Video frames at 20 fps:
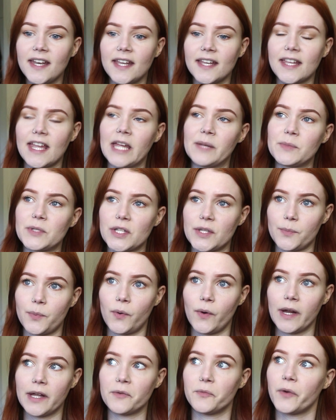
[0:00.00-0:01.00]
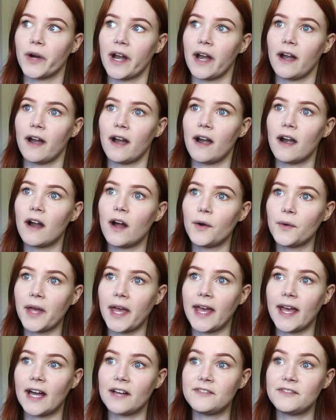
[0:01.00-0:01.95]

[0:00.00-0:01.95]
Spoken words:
it came to the point where, okay,